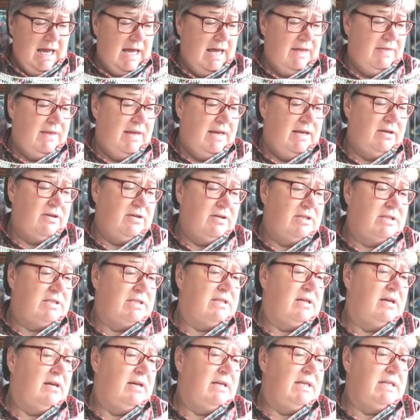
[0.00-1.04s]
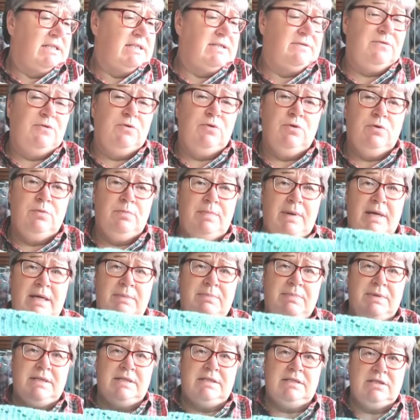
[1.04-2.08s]
And then a good size for
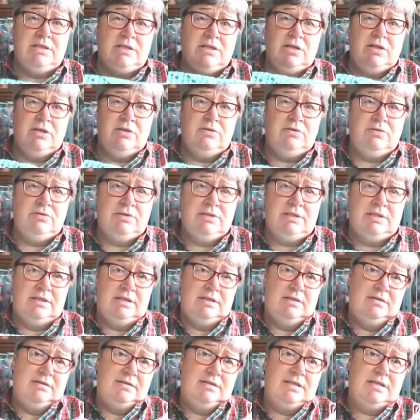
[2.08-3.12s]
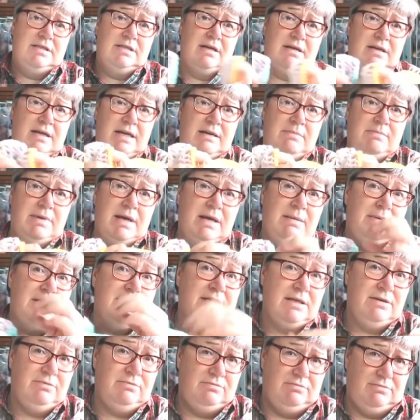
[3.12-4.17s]
baby to use to tuck in
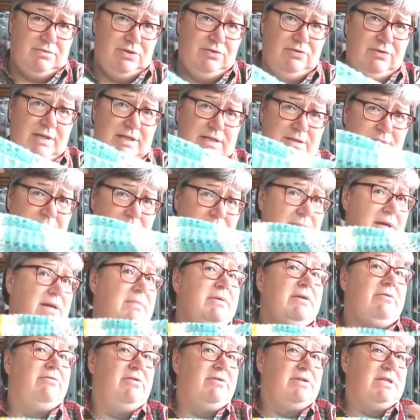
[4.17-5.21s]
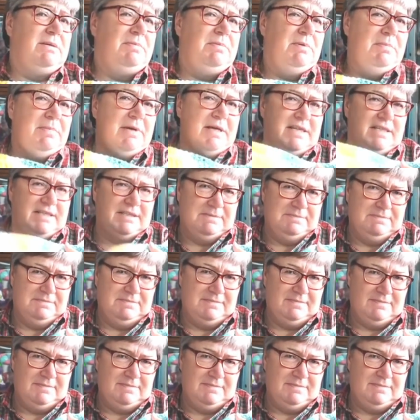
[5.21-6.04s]
baby's own toys when baby grows up a bit.